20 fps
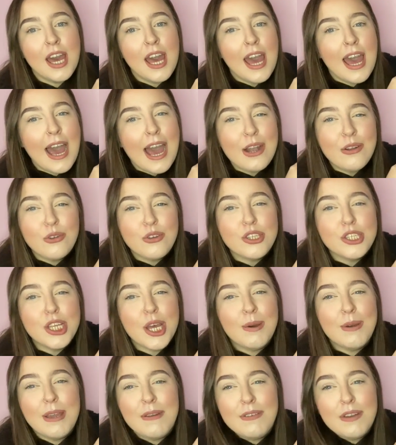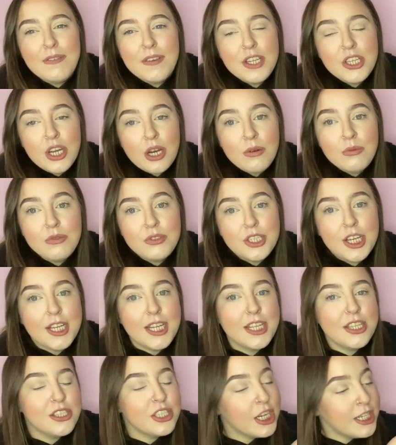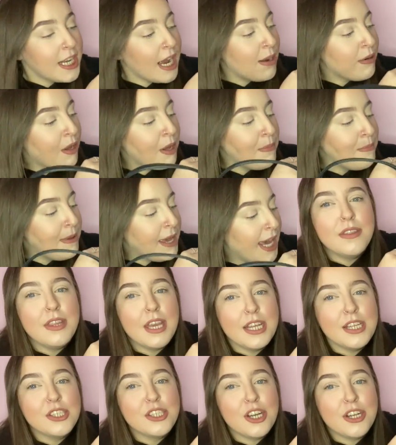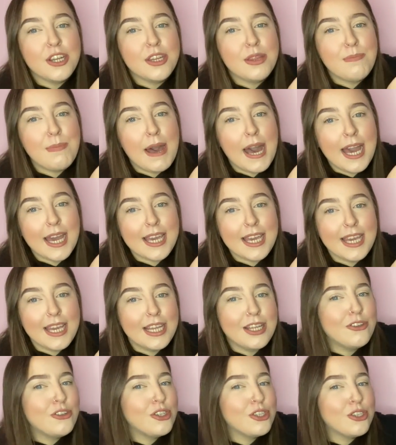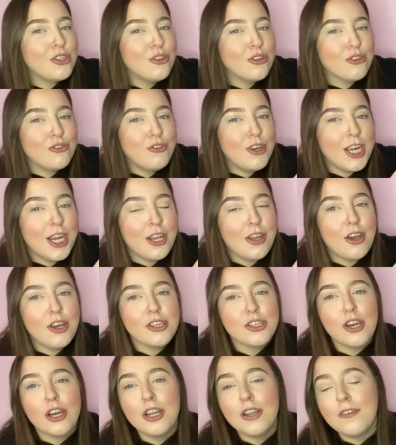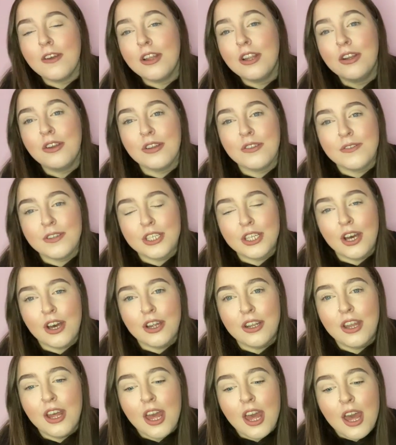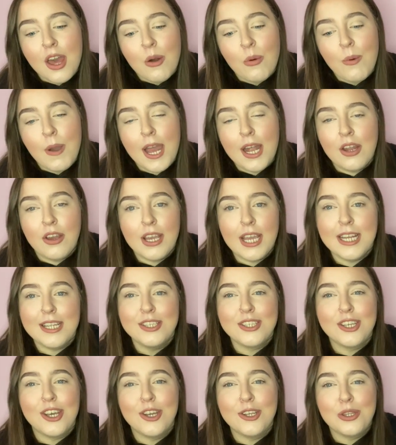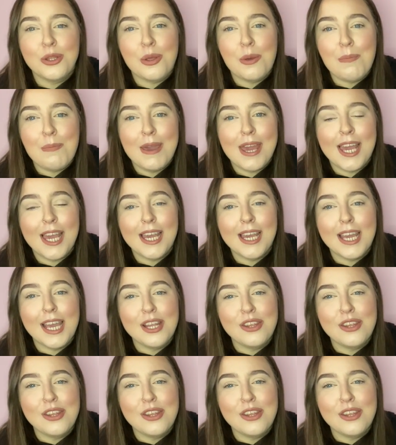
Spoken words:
And also, even if you don't turn it inside out like me, the inside of the bag, it just looks really nice, kind of like Louis Vuitton, where like inside's all pink.